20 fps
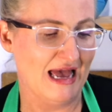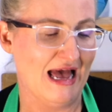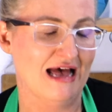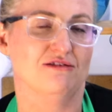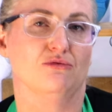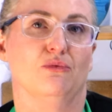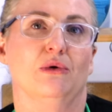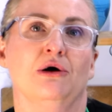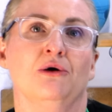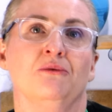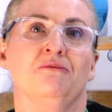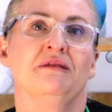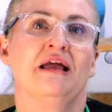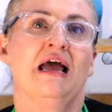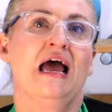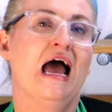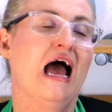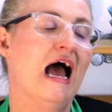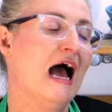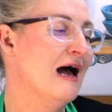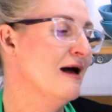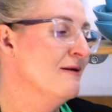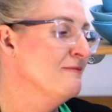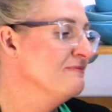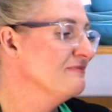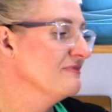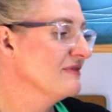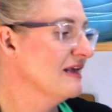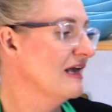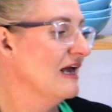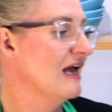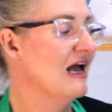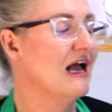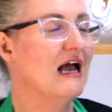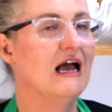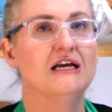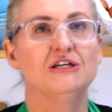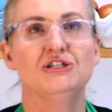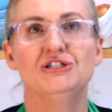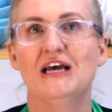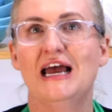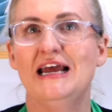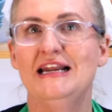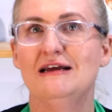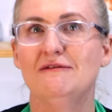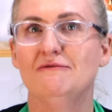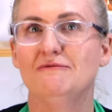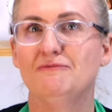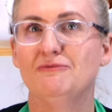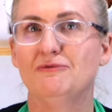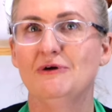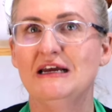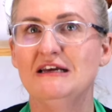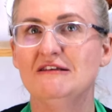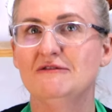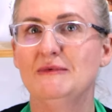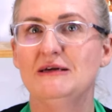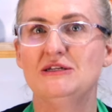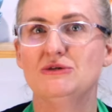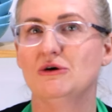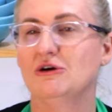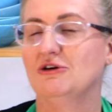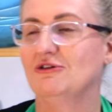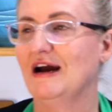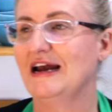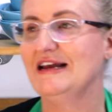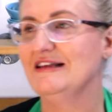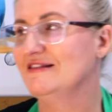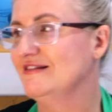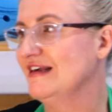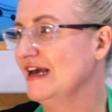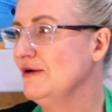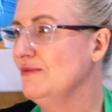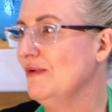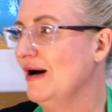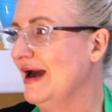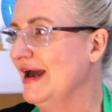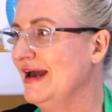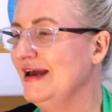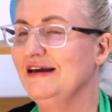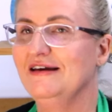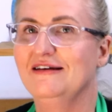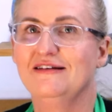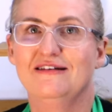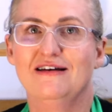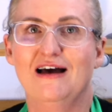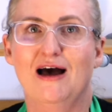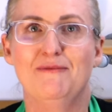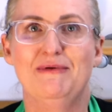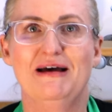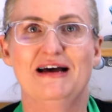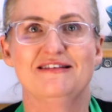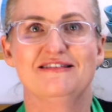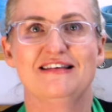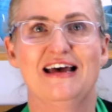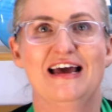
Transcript: well. Shane, it brings me to a great segue about saying